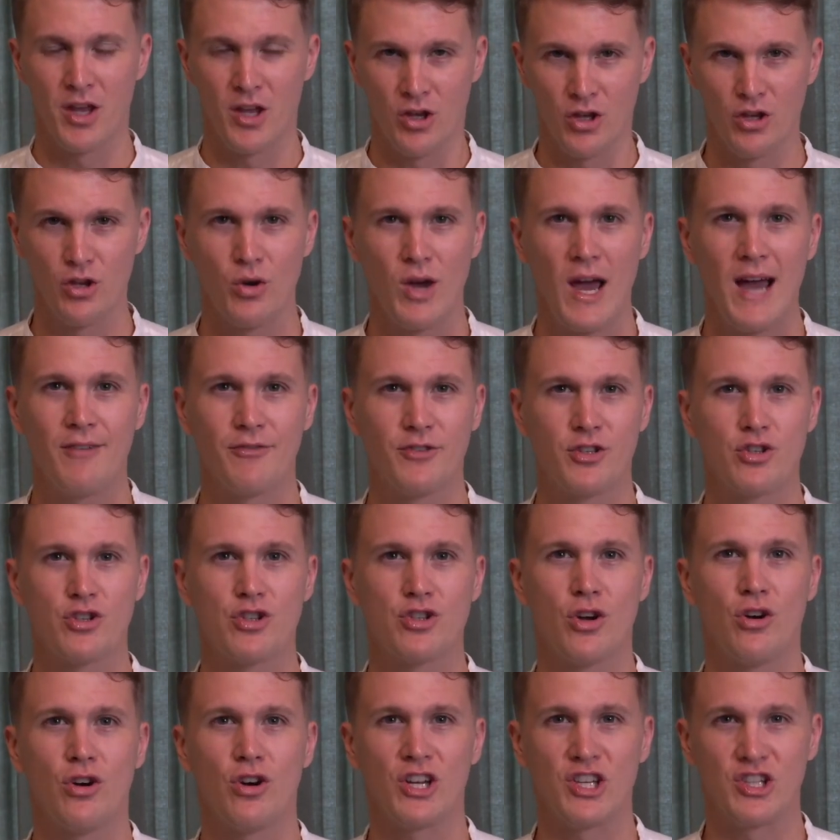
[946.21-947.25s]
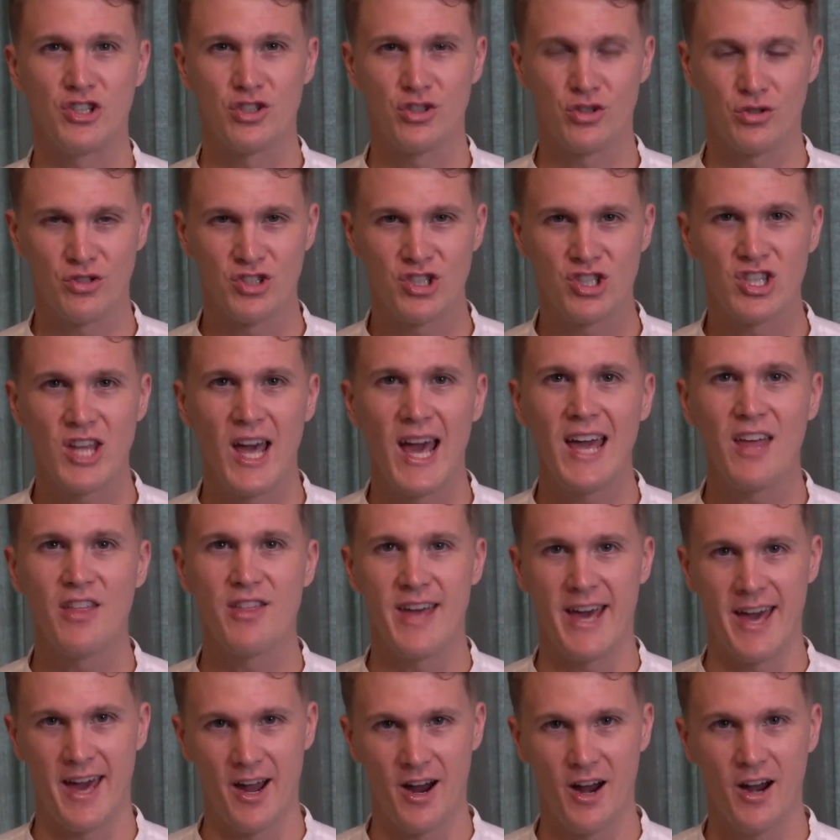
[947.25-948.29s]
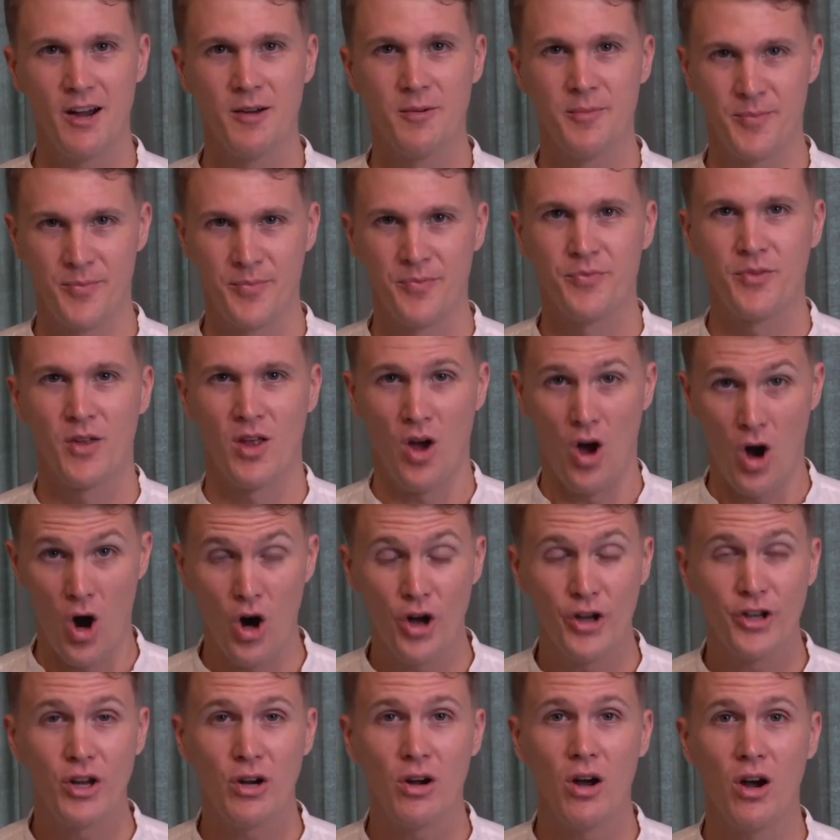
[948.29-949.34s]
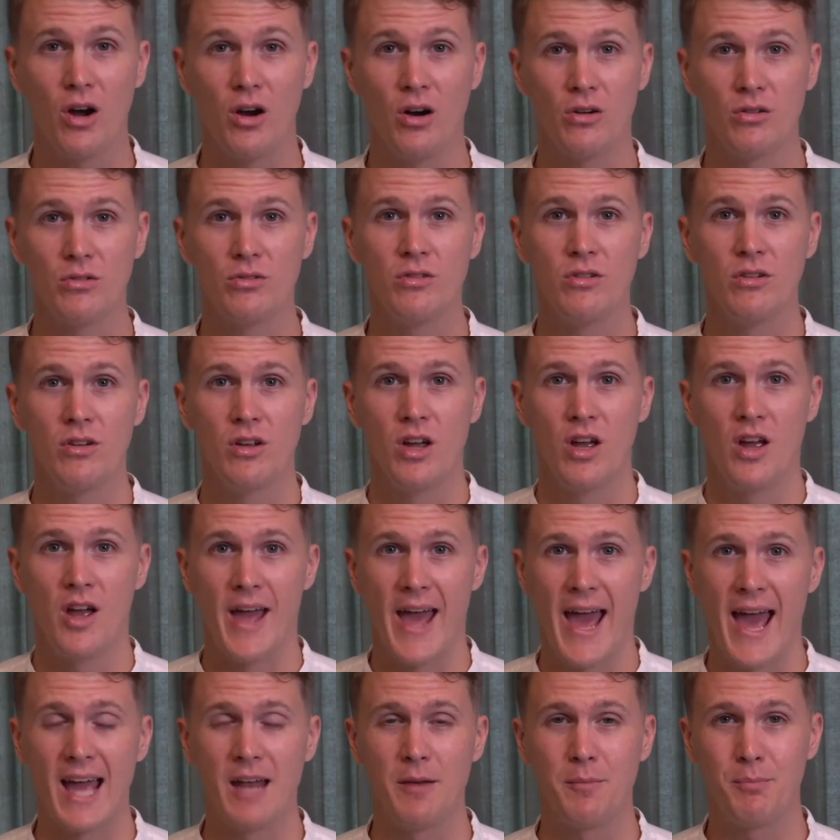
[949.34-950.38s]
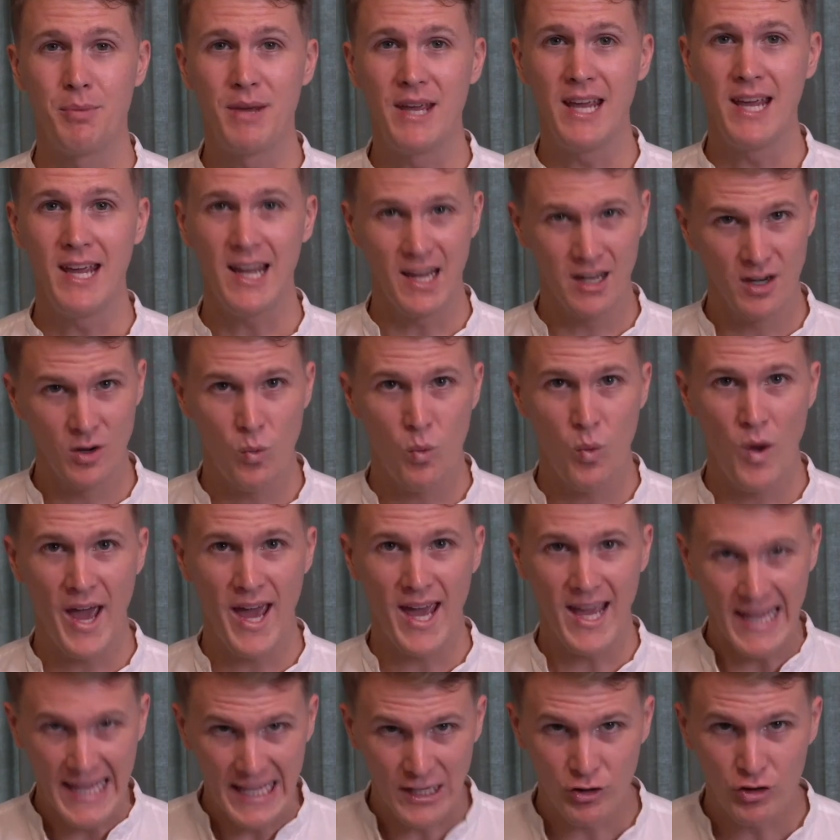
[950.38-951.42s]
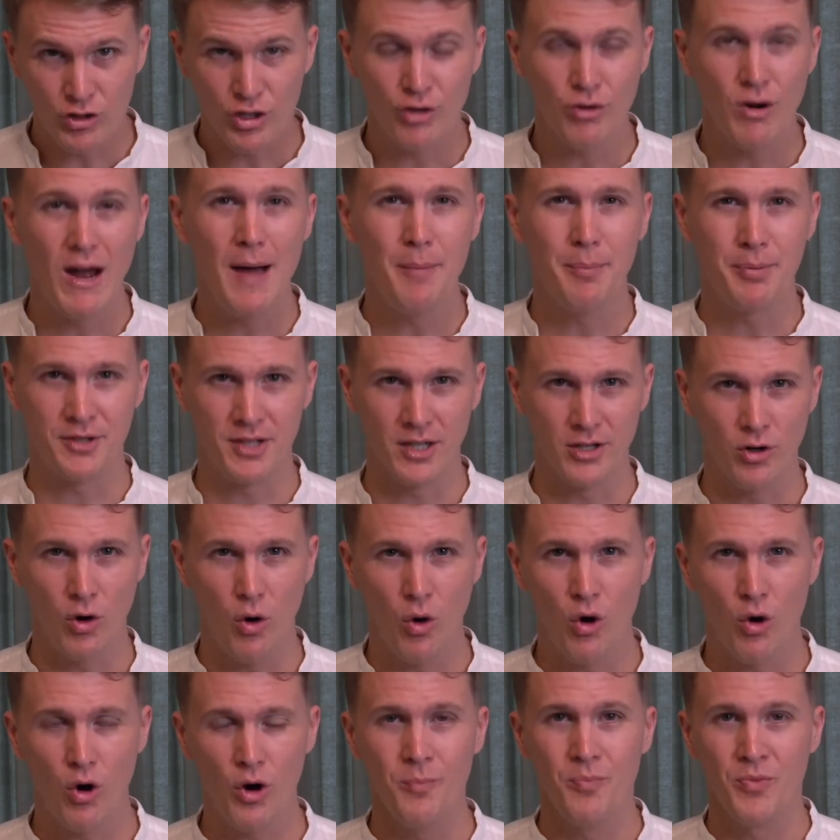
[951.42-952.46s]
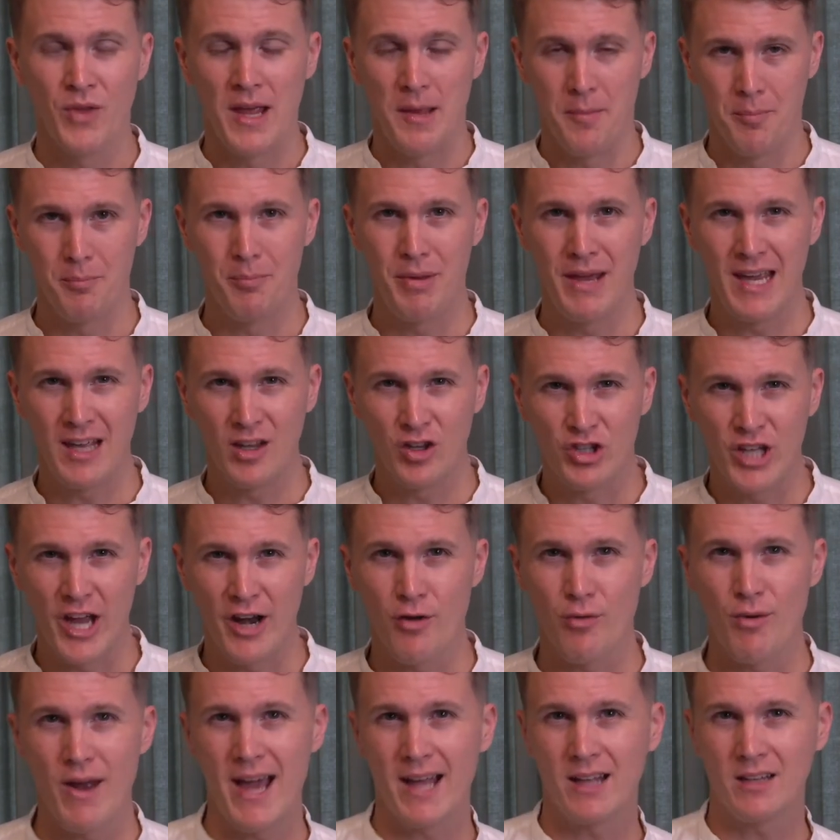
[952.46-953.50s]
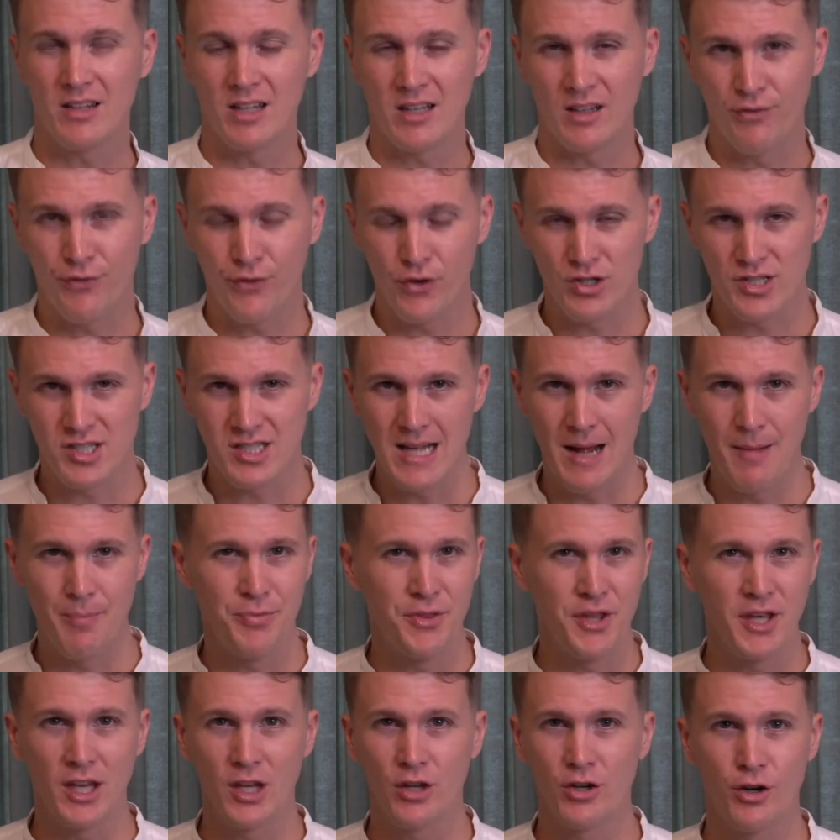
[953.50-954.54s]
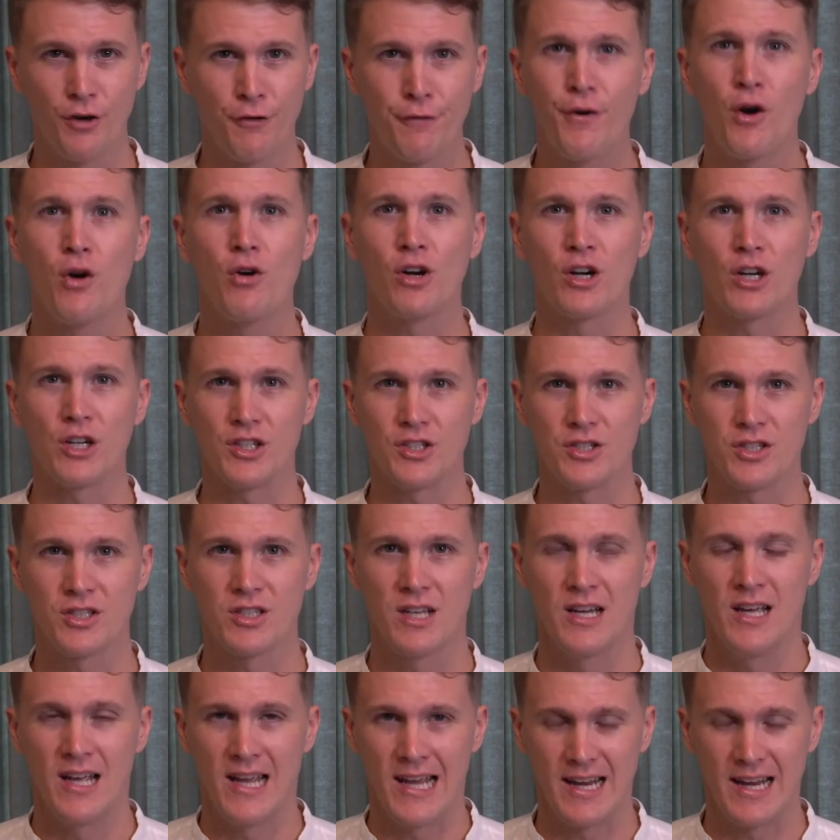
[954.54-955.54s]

you have the choice to stay there on your own and be in a way interrupted or being directed for something in your focus.